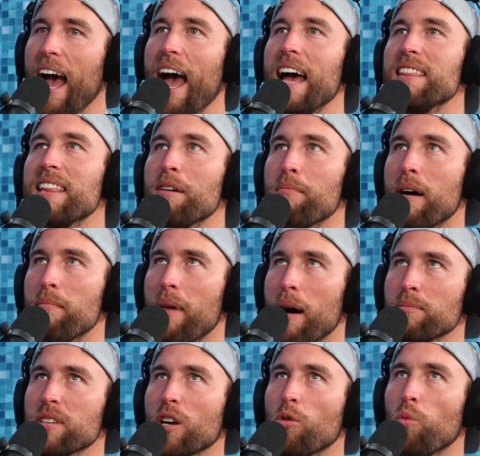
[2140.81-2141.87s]
And then my
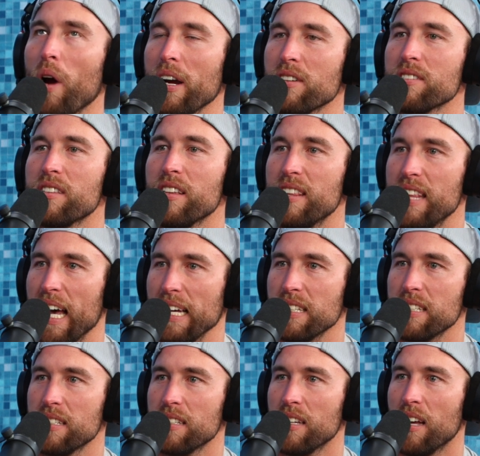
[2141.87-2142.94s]
mom's like, "Where's the
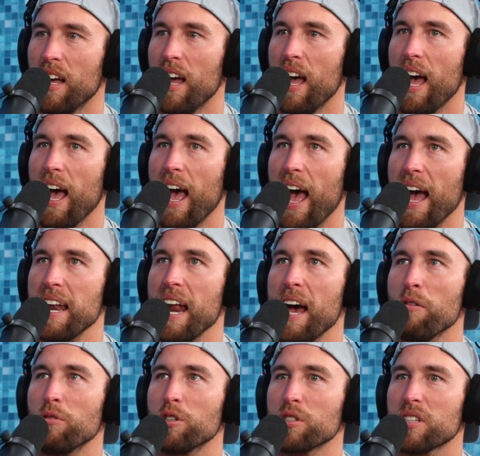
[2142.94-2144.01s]
this?" And I
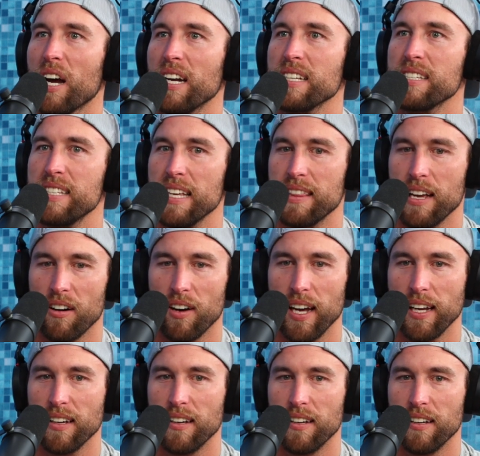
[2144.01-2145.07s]
would just kind of sit there like,